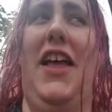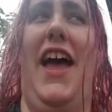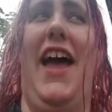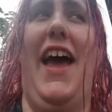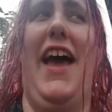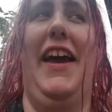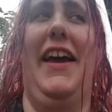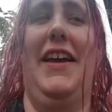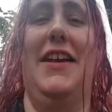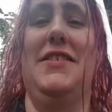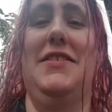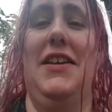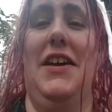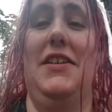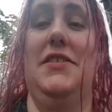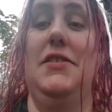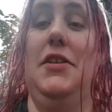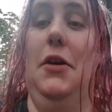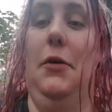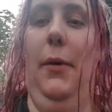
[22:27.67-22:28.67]
because on
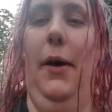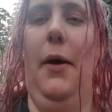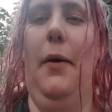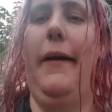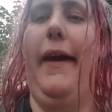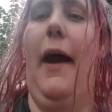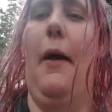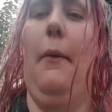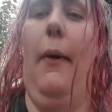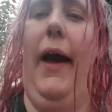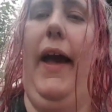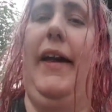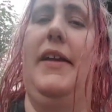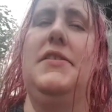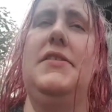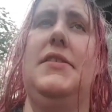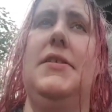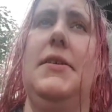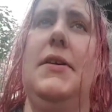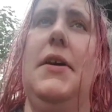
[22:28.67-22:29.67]
there it says you
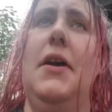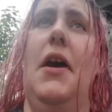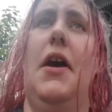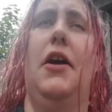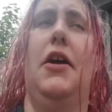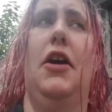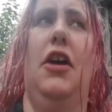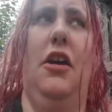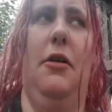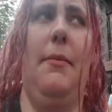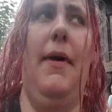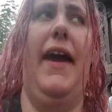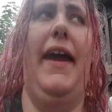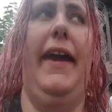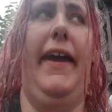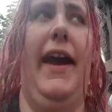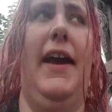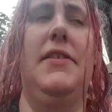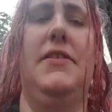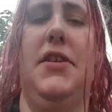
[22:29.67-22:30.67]
will get wet.
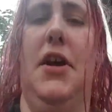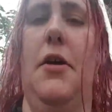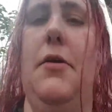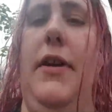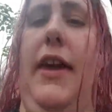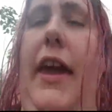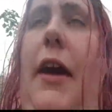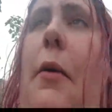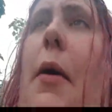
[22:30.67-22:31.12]
You may